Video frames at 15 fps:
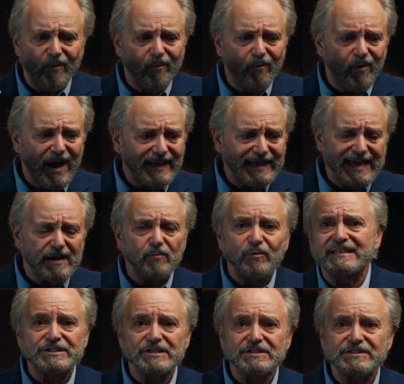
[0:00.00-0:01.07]
why can't
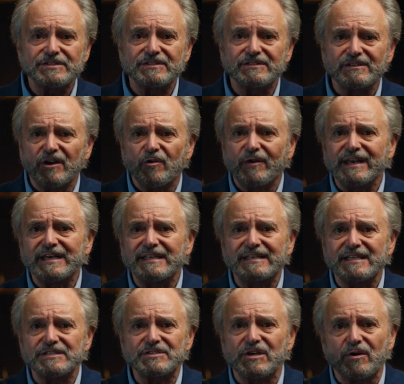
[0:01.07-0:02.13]
we just agree to
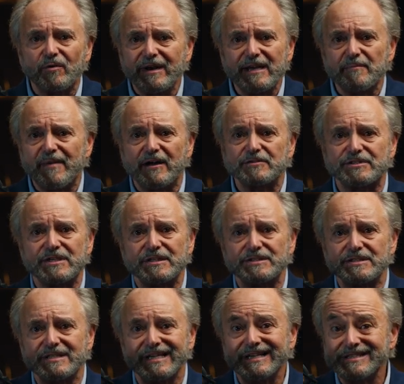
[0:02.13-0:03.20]
disagree about
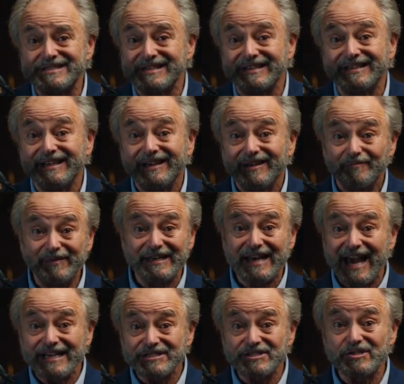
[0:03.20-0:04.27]
such things and be
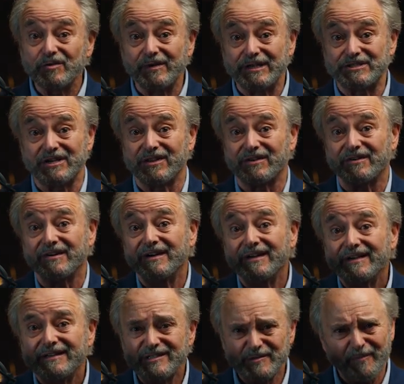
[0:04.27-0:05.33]
nice to each other
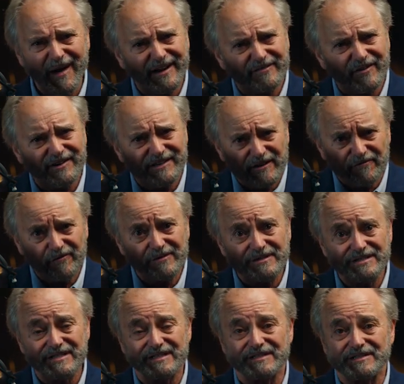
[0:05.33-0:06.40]
in spite of our
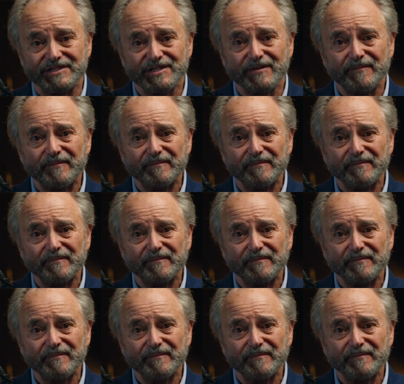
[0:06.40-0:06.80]
differences?